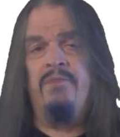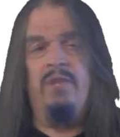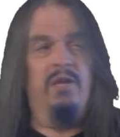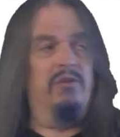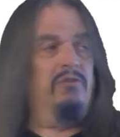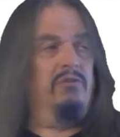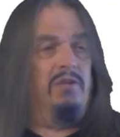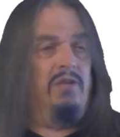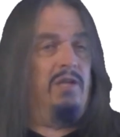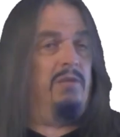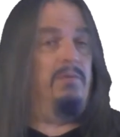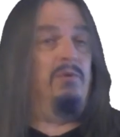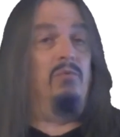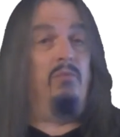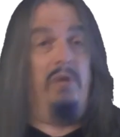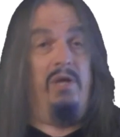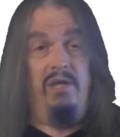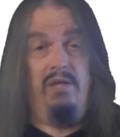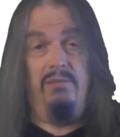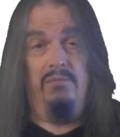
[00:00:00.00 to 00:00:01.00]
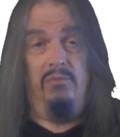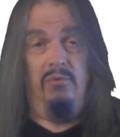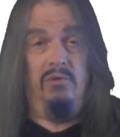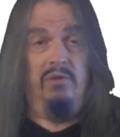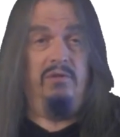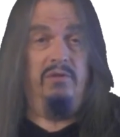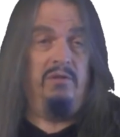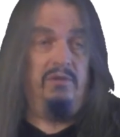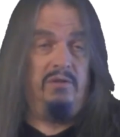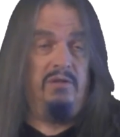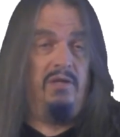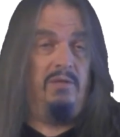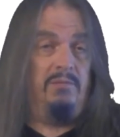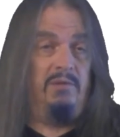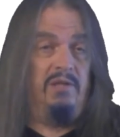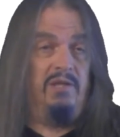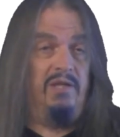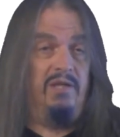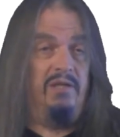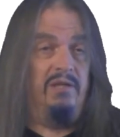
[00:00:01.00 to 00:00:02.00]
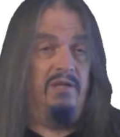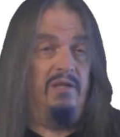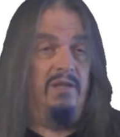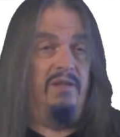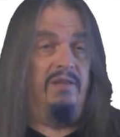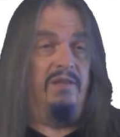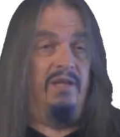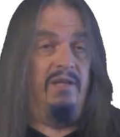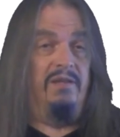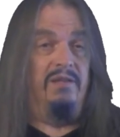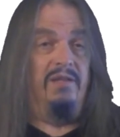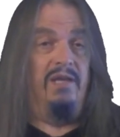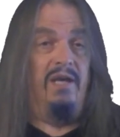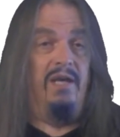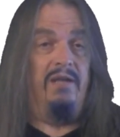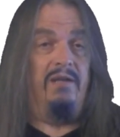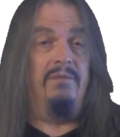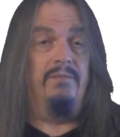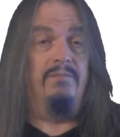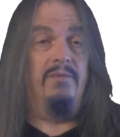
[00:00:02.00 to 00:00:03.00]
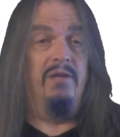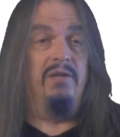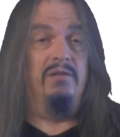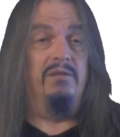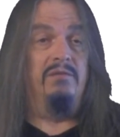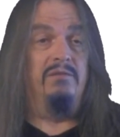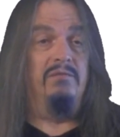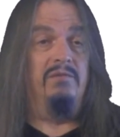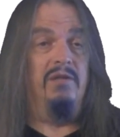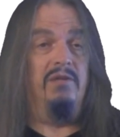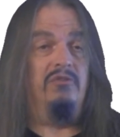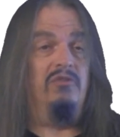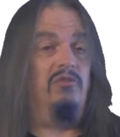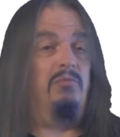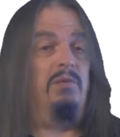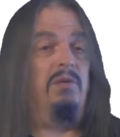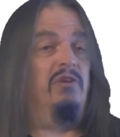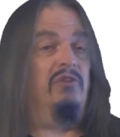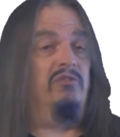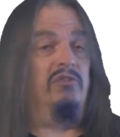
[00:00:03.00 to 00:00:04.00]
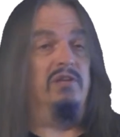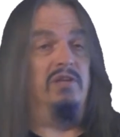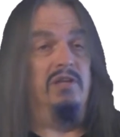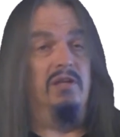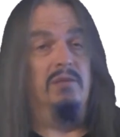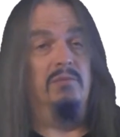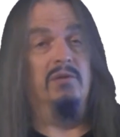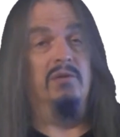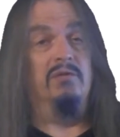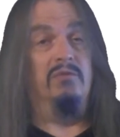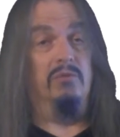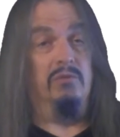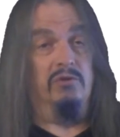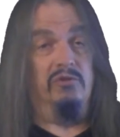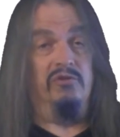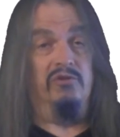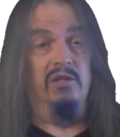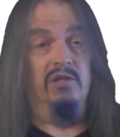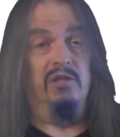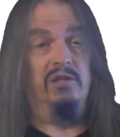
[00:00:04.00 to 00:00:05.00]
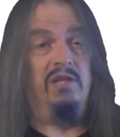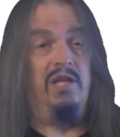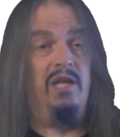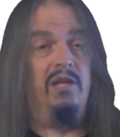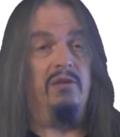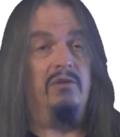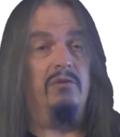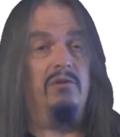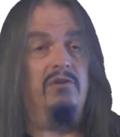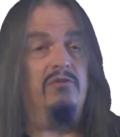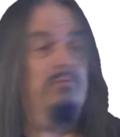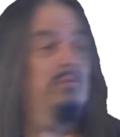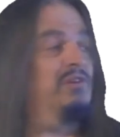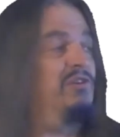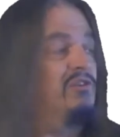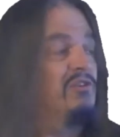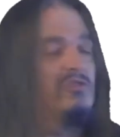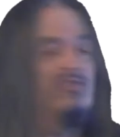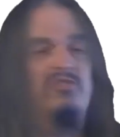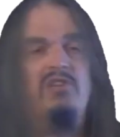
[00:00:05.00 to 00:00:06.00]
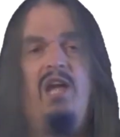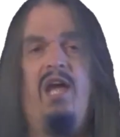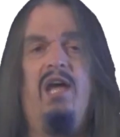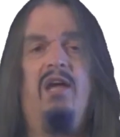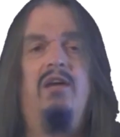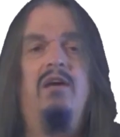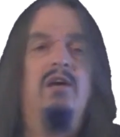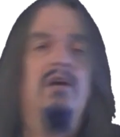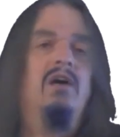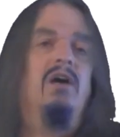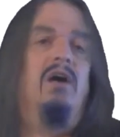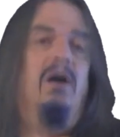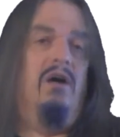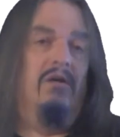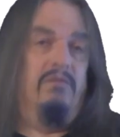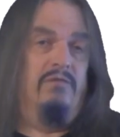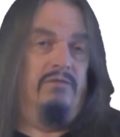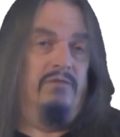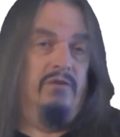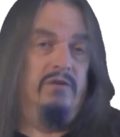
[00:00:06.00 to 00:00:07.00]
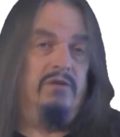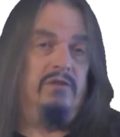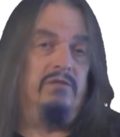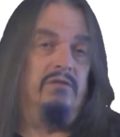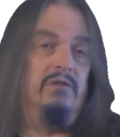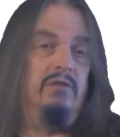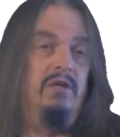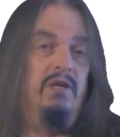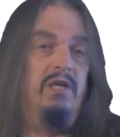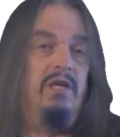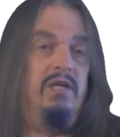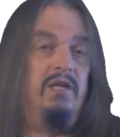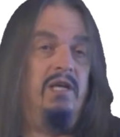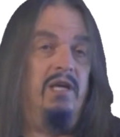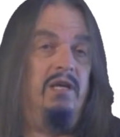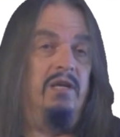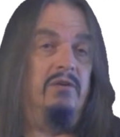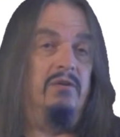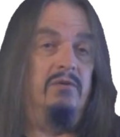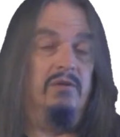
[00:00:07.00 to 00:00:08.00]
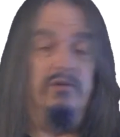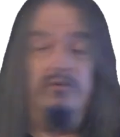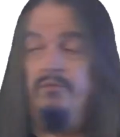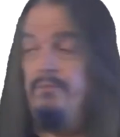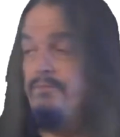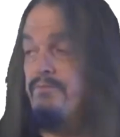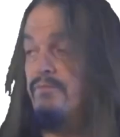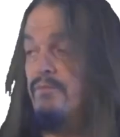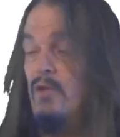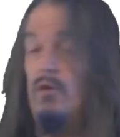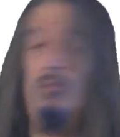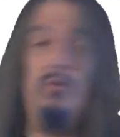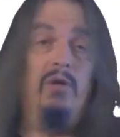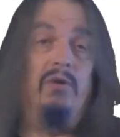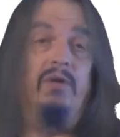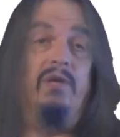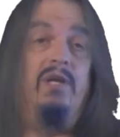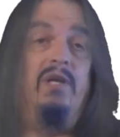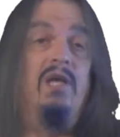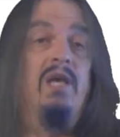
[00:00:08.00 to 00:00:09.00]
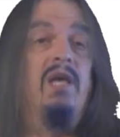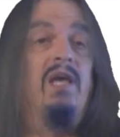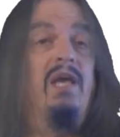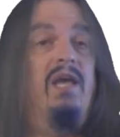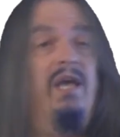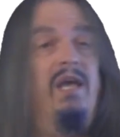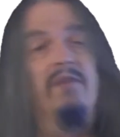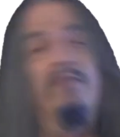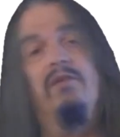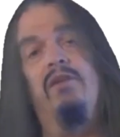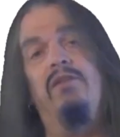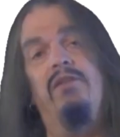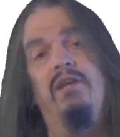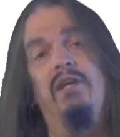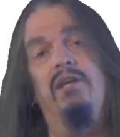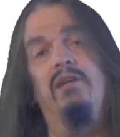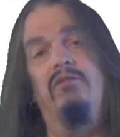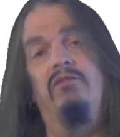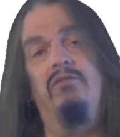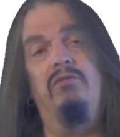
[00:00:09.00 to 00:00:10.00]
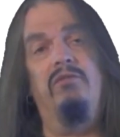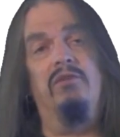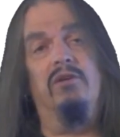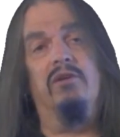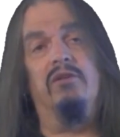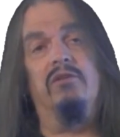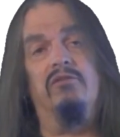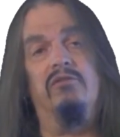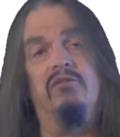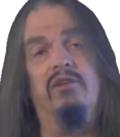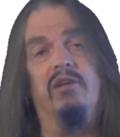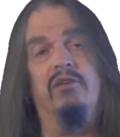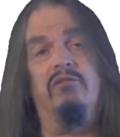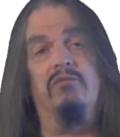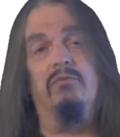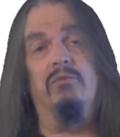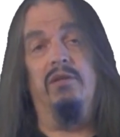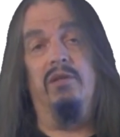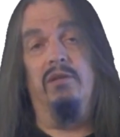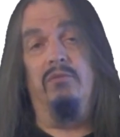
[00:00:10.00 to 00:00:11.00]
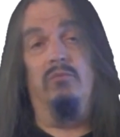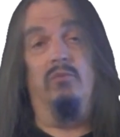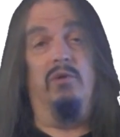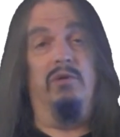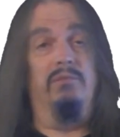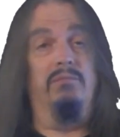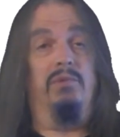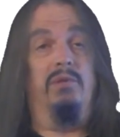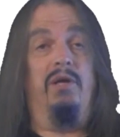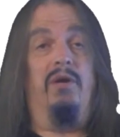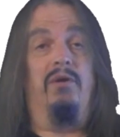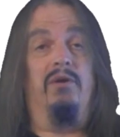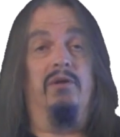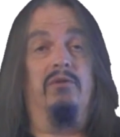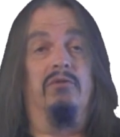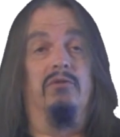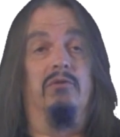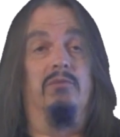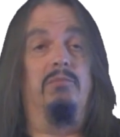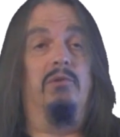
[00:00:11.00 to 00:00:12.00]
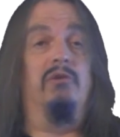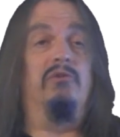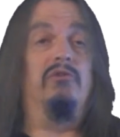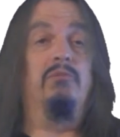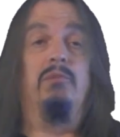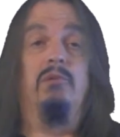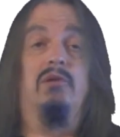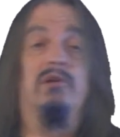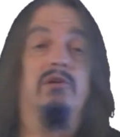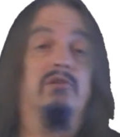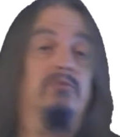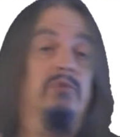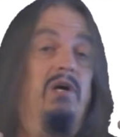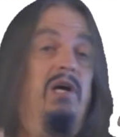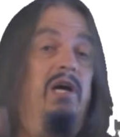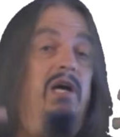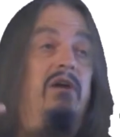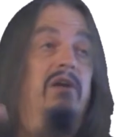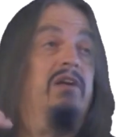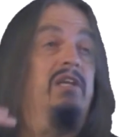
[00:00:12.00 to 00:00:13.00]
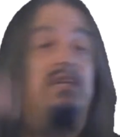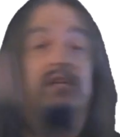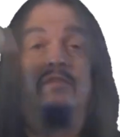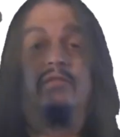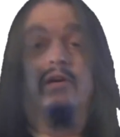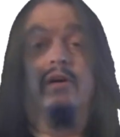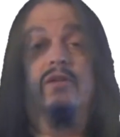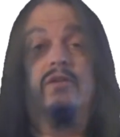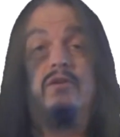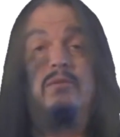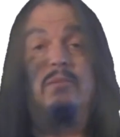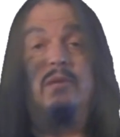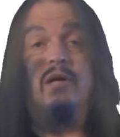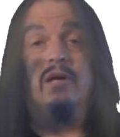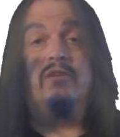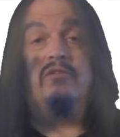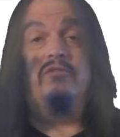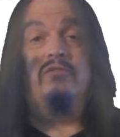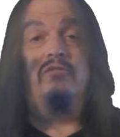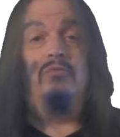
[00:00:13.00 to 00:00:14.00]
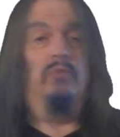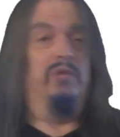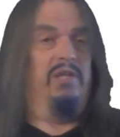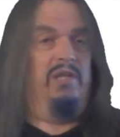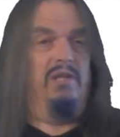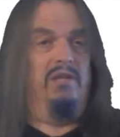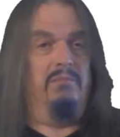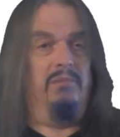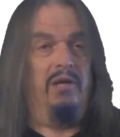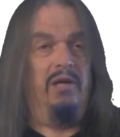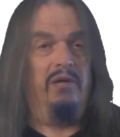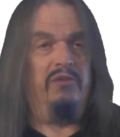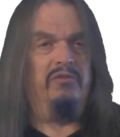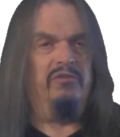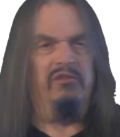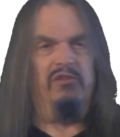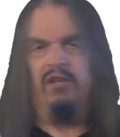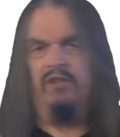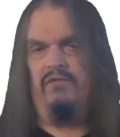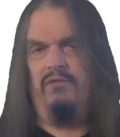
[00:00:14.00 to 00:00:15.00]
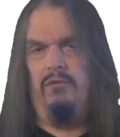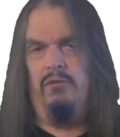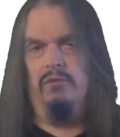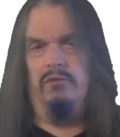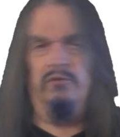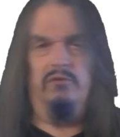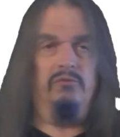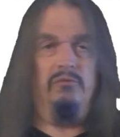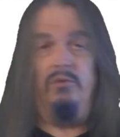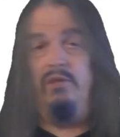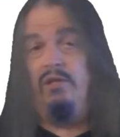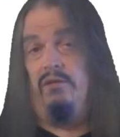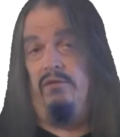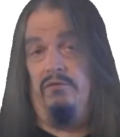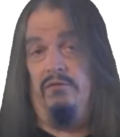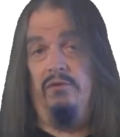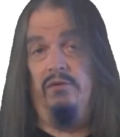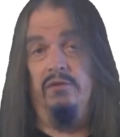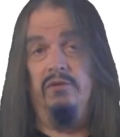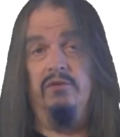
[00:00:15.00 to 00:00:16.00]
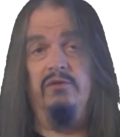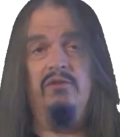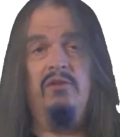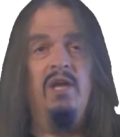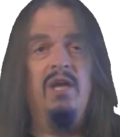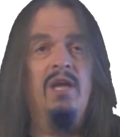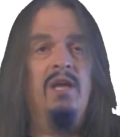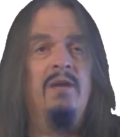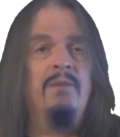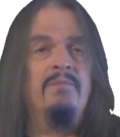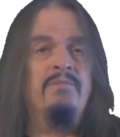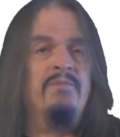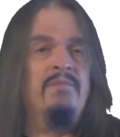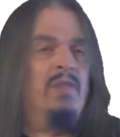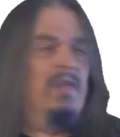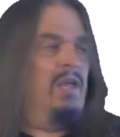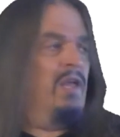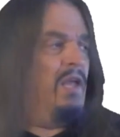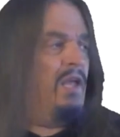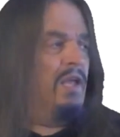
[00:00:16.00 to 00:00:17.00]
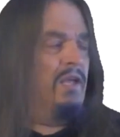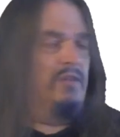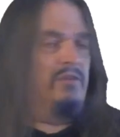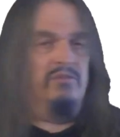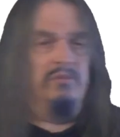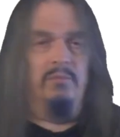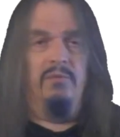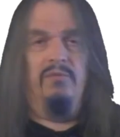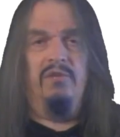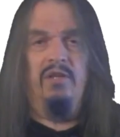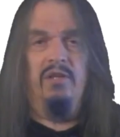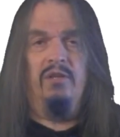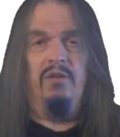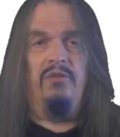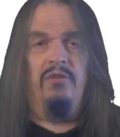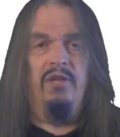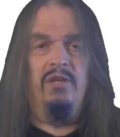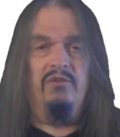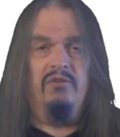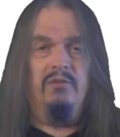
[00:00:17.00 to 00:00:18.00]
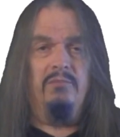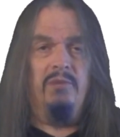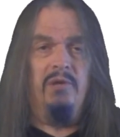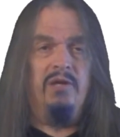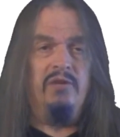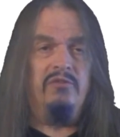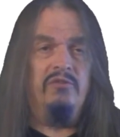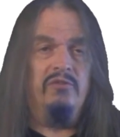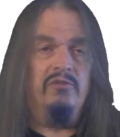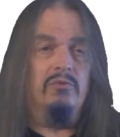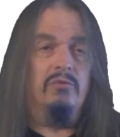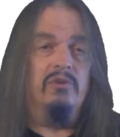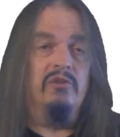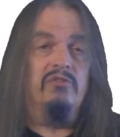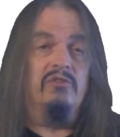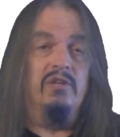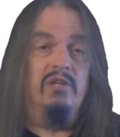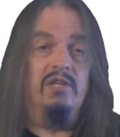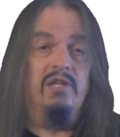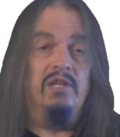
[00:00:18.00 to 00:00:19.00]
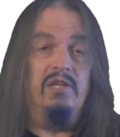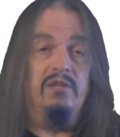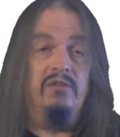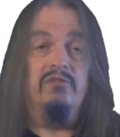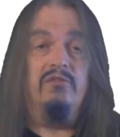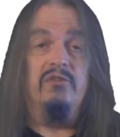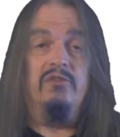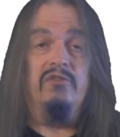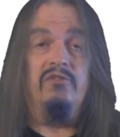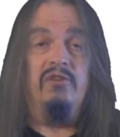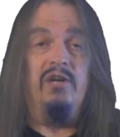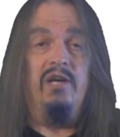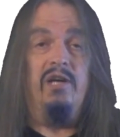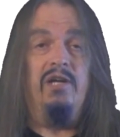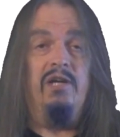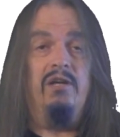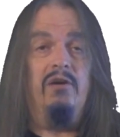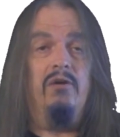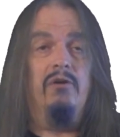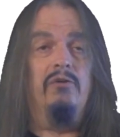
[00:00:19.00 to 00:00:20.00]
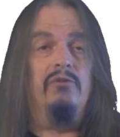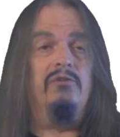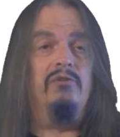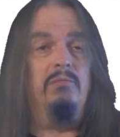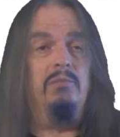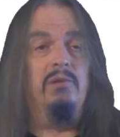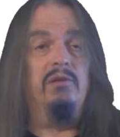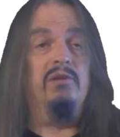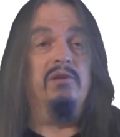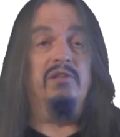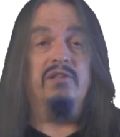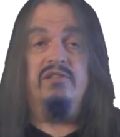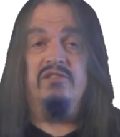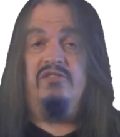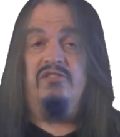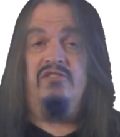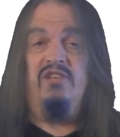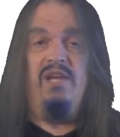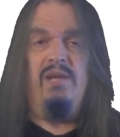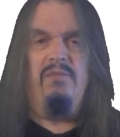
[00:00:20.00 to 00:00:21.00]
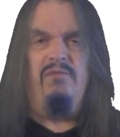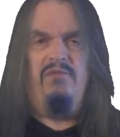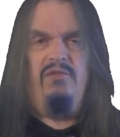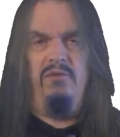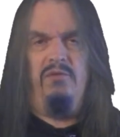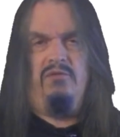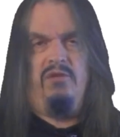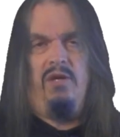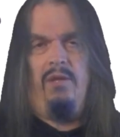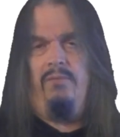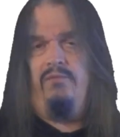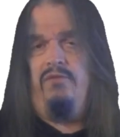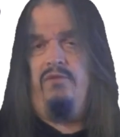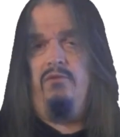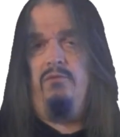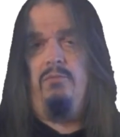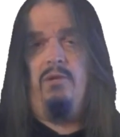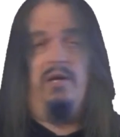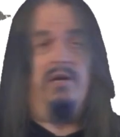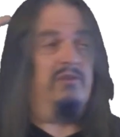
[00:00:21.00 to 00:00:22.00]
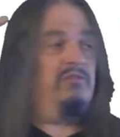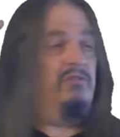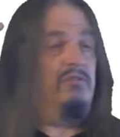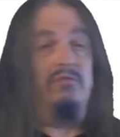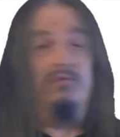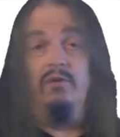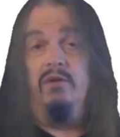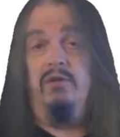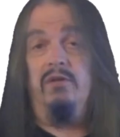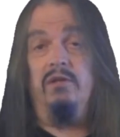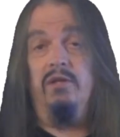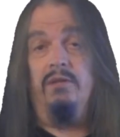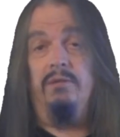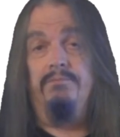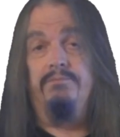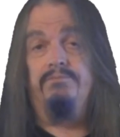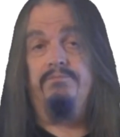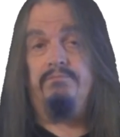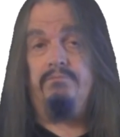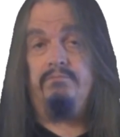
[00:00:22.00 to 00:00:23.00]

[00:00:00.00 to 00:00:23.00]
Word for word: It turned out to be way more complicated than that, and not just because of the number of horizontal categories, but the stack of vertical categories, wherein everything in two daughter sets within one parent group also belonged to a hierarchy of other boxes within boxes, like folders within folders, and some of the other things in boxes horizontally and to the side also belonged to the same few, top few boxes vertically.